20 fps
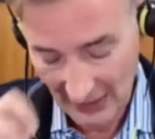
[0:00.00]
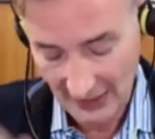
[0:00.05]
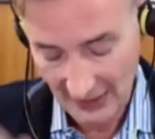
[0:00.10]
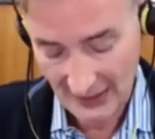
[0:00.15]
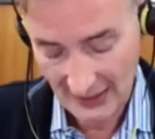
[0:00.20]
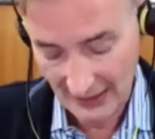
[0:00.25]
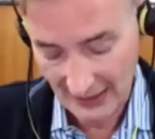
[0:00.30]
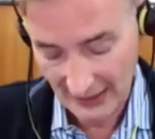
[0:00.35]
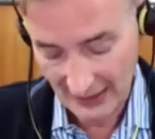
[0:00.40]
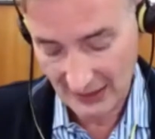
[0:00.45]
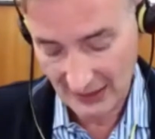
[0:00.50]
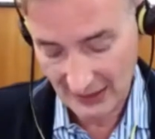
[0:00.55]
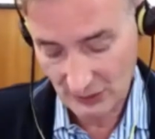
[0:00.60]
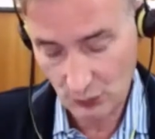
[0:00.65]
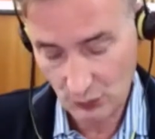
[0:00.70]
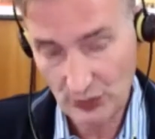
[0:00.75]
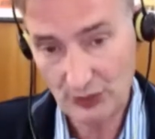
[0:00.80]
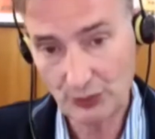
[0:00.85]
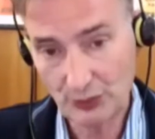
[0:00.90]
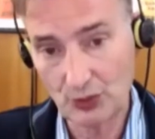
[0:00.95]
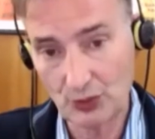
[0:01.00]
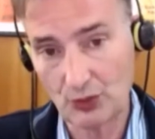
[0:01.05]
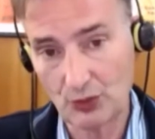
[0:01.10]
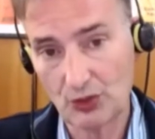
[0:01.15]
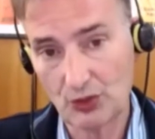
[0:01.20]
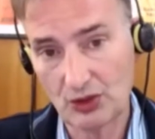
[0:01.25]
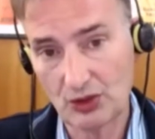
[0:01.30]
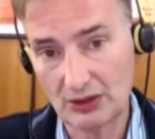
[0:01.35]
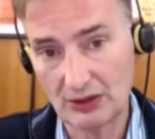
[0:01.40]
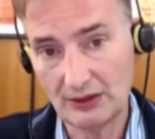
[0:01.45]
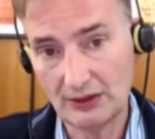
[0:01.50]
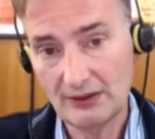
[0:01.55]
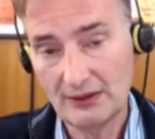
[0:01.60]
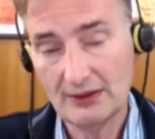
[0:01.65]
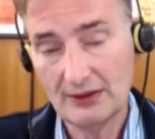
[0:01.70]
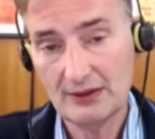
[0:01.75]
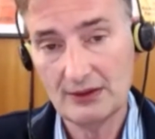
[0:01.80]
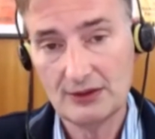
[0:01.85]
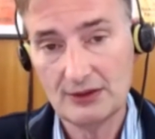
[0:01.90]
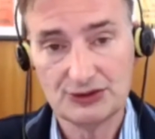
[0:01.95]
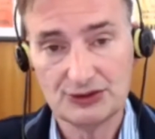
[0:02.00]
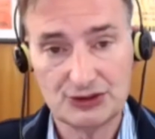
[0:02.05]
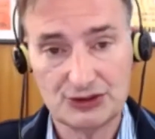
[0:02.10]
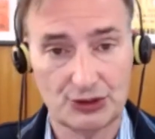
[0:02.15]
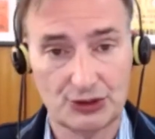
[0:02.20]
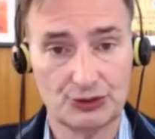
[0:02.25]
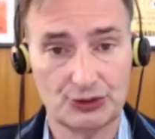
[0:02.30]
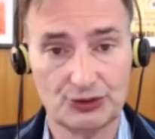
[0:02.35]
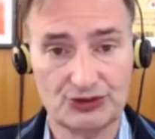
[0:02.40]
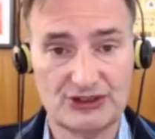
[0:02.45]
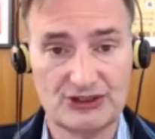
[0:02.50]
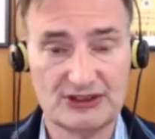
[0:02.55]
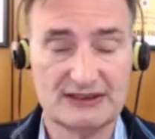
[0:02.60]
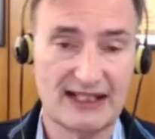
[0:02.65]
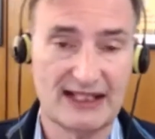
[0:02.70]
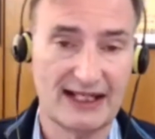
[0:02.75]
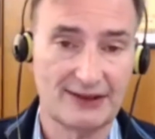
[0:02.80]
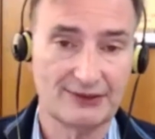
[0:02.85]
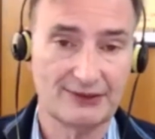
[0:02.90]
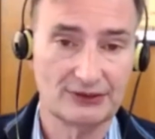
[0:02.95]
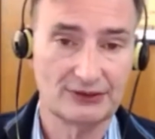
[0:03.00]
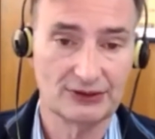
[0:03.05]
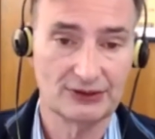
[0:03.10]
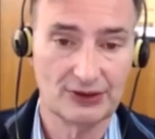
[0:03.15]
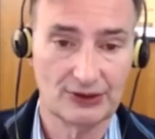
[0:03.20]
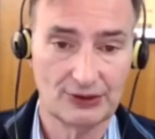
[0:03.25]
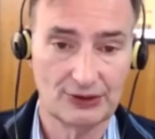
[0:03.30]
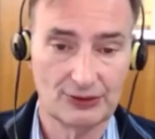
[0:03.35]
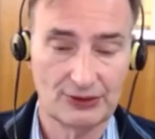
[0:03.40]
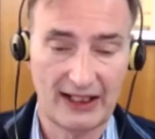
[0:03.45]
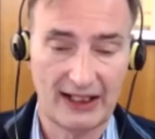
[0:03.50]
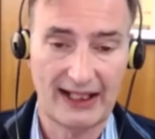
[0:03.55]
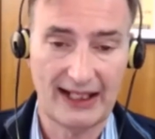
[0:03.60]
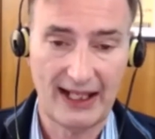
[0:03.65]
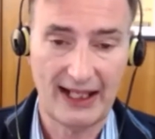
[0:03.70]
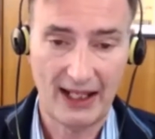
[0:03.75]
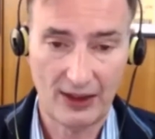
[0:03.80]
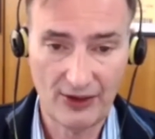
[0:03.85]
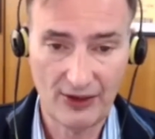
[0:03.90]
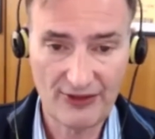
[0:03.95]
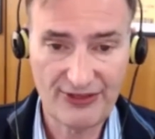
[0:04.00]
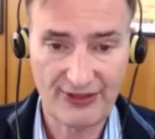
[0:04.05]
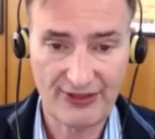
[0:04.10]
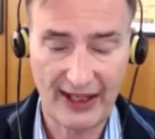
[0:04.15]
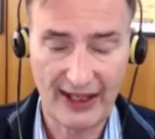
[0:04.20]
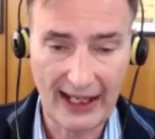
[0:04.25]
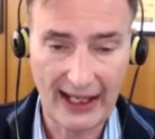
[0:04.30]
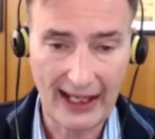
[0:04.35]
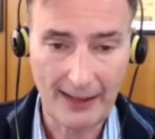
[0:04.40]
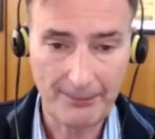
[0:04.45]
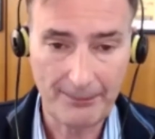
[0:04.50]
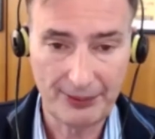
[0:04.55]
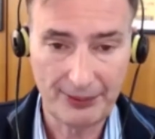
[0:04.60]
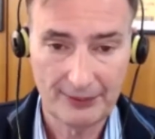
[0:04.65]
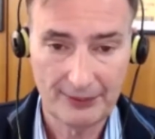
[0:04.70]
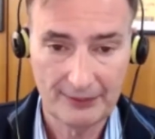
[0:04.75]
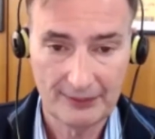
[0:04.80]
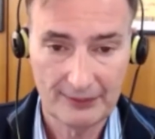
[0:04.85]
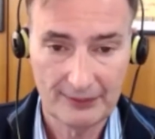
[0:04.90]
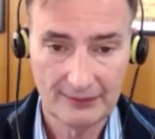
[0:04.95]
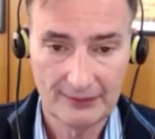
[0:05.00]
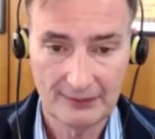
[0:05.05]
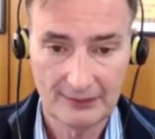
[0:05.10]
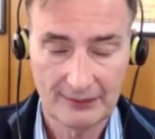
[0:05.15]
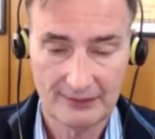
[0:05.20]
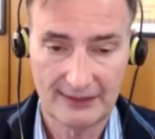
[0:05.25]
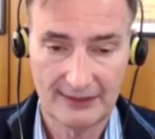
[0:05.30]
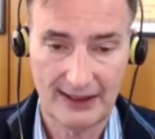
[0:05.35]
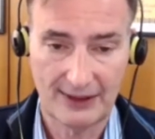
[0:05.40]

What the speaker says: And we were all told to download a health app that